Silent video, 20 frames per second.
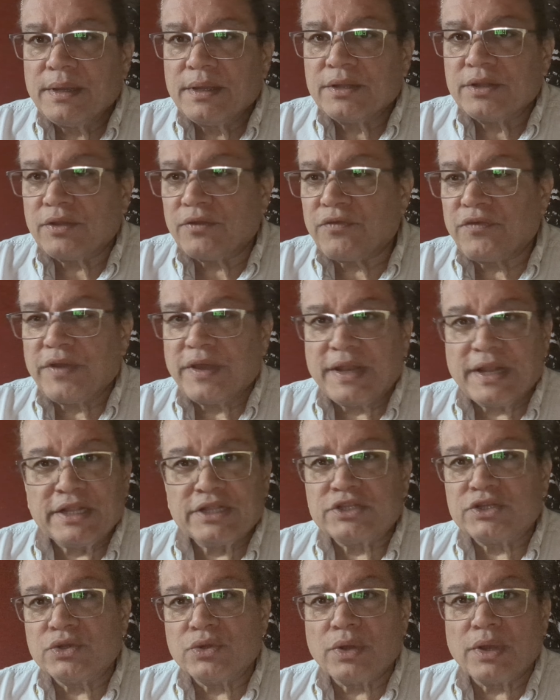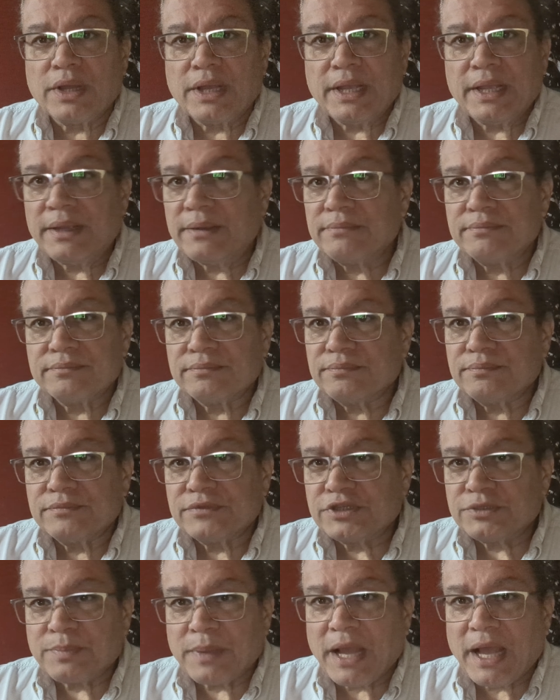to fit into a
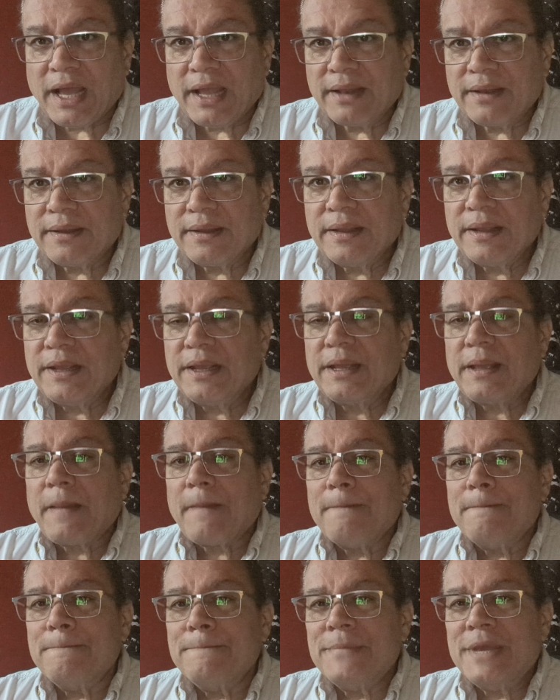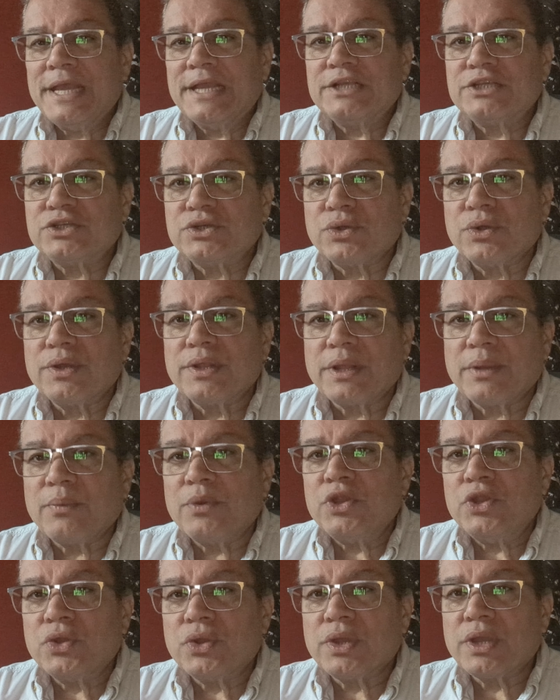spot, make sure that
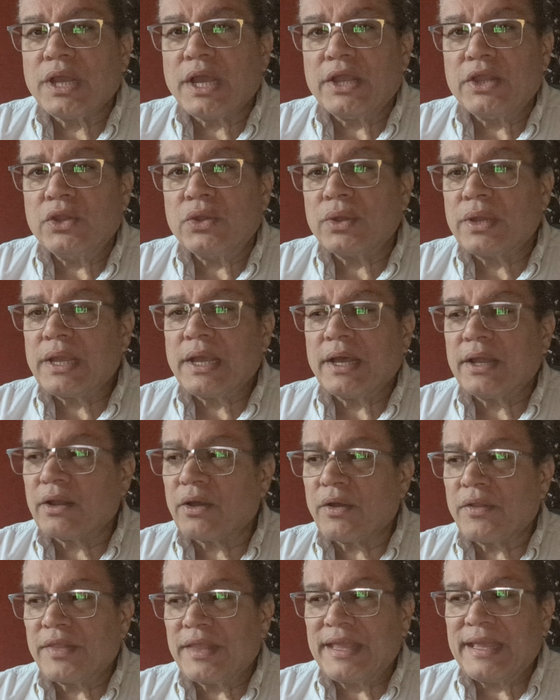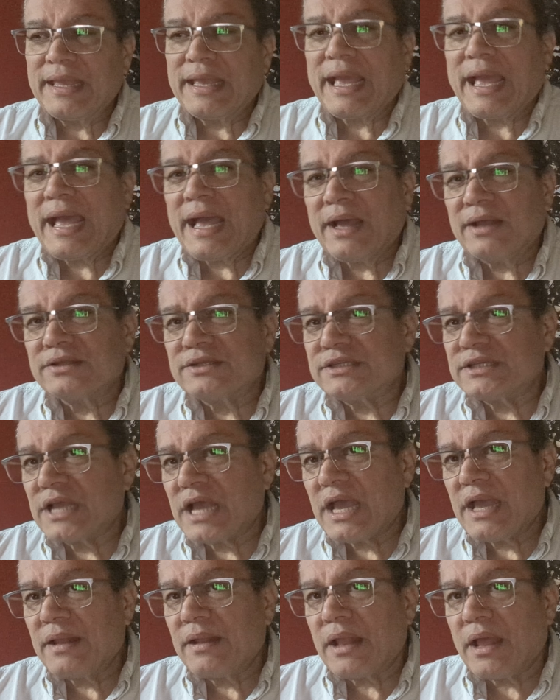when you cut on the
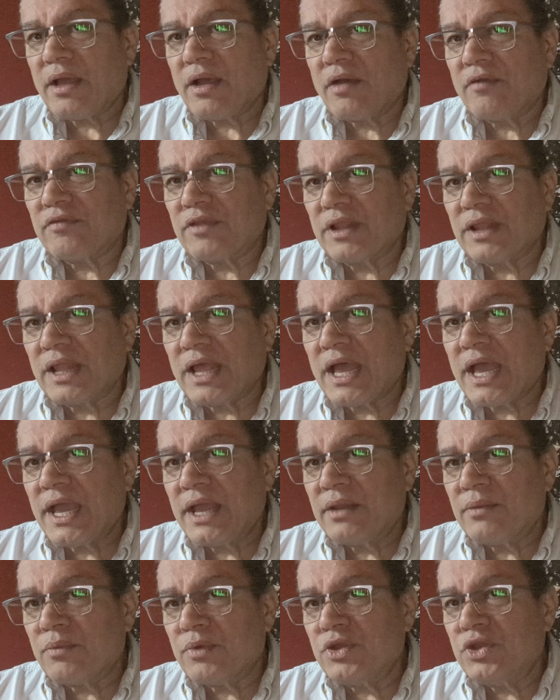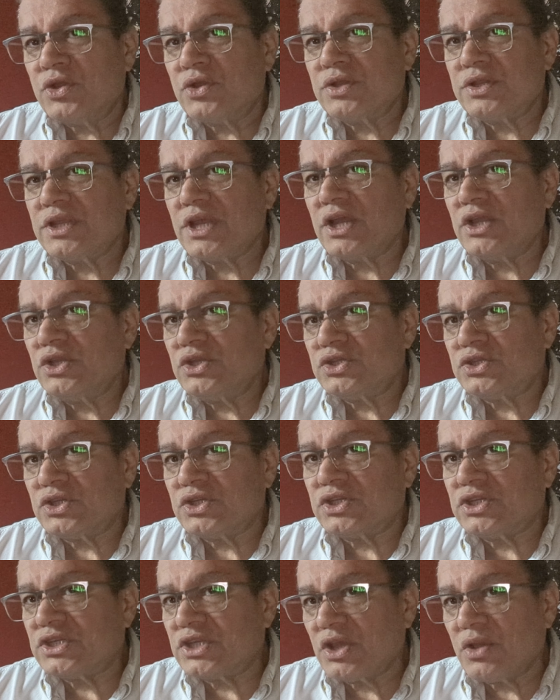outside of the line. When you're done, you
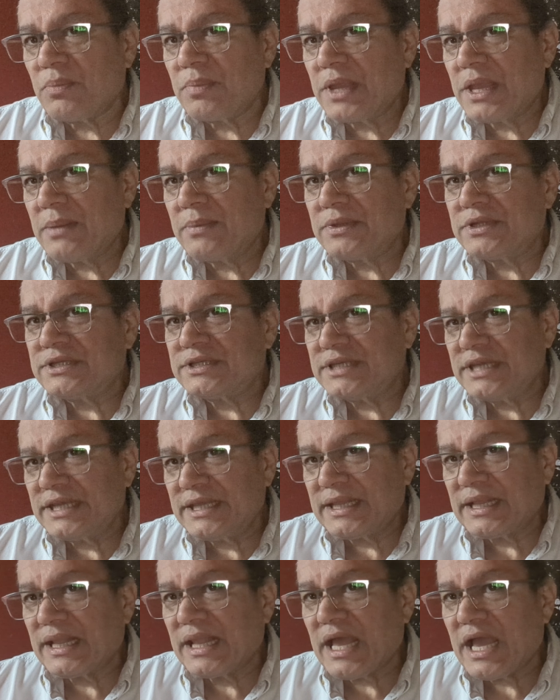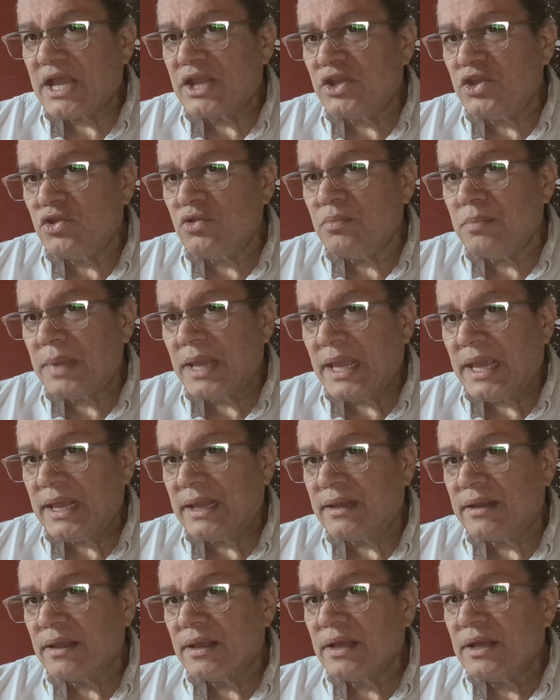should still be able to see the line you
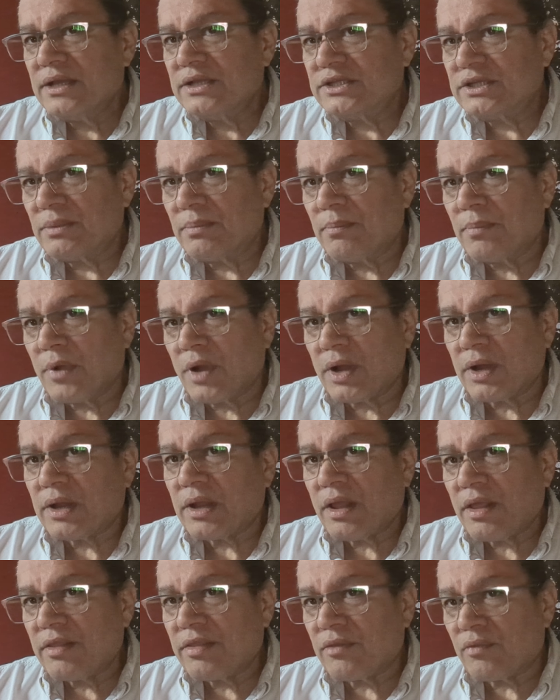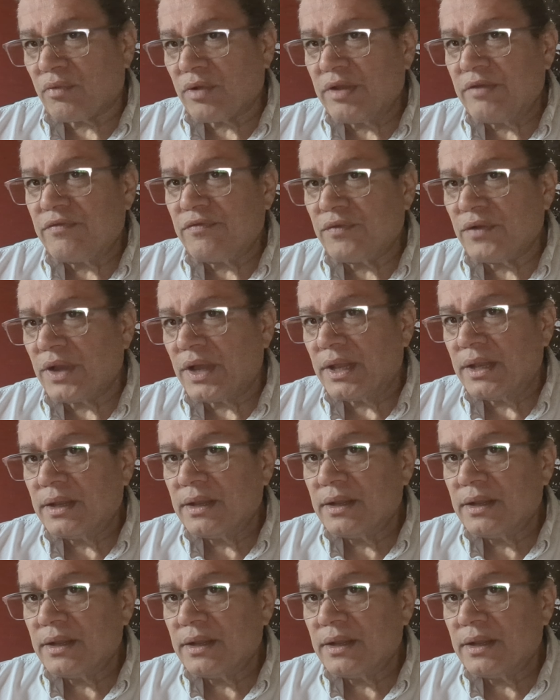made to mark 3 foot.